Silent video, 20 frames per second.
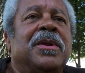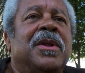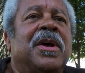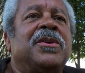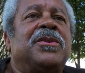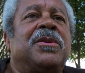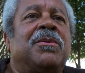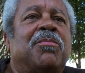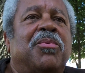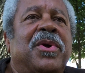
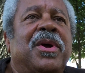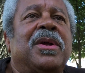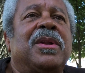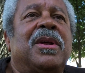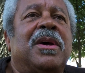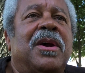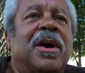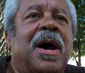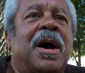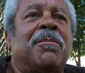they should bring
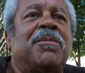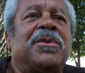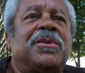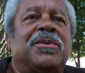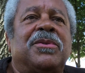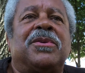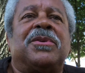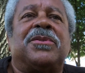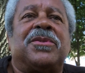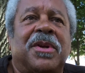the garbage
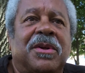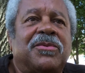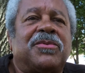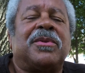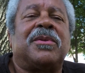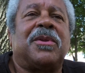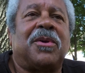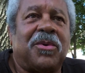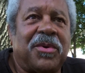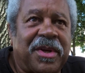to a
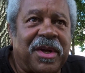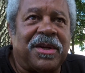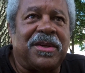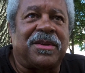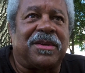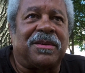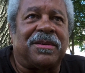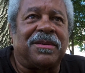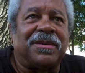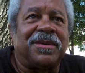central
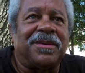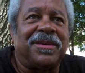location.